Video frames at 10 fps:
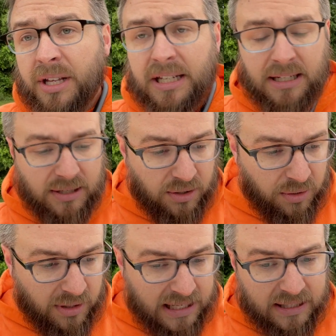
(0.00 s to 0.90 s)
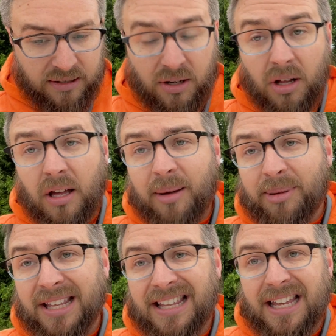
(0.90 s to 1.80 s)
is to get this all up,
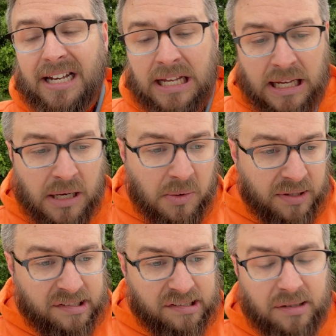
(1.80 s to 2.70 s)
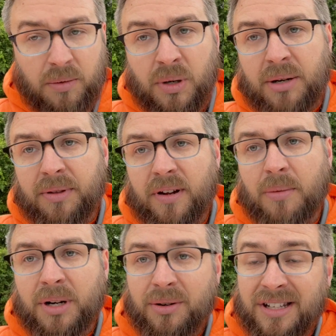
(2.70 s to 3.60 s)
and then once I see what I'm working with here,
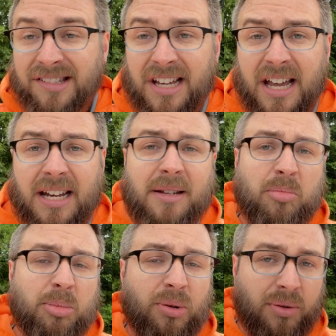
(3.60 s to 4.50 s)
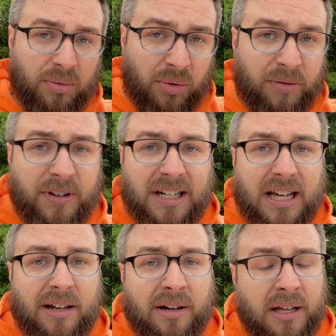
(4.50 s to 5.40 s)
I'm gonna go inside, pull the roofing
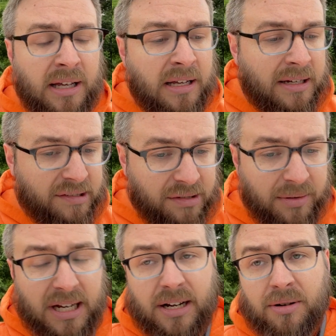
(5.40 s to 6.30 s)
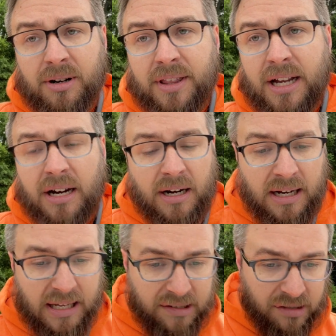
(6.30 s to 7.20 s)
down, see what we got going on there,
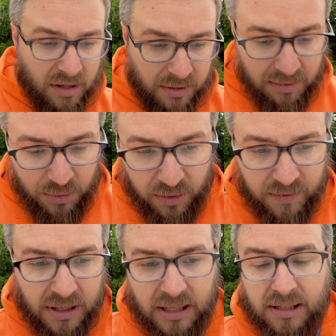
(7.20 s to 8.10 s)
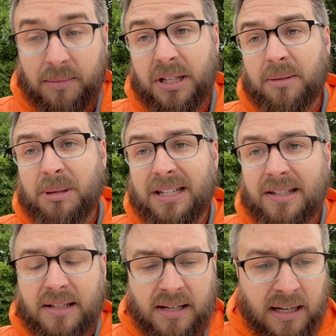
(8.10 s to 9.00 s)
and start to remove some of these
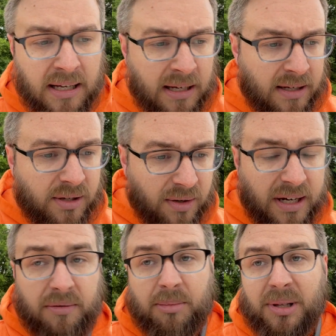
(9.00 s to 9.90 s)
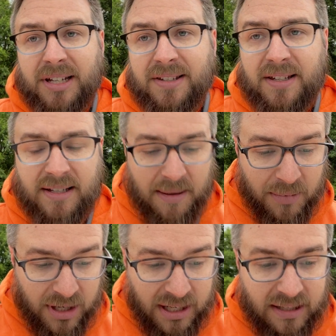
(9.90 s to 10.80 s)
pieces so I can replace this. I'm
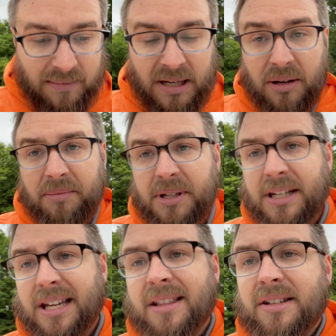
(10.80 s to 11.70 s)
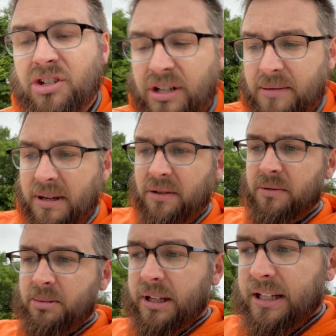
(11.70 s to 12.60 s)
gonna need some help getting this sheet of metal
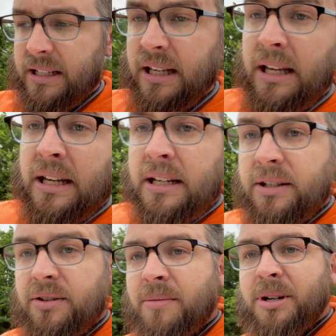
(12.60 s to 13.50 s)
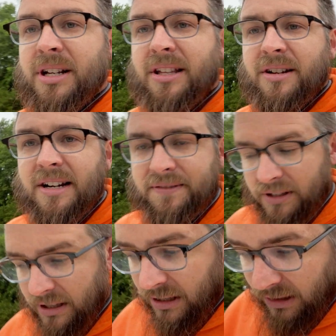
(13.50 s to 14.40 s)
replaced. So I'm gonna either have
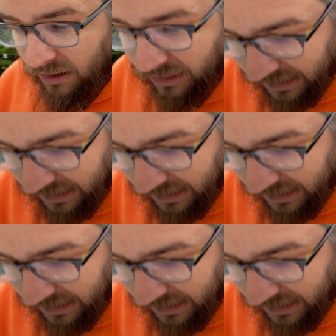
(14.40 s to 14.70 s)
to call in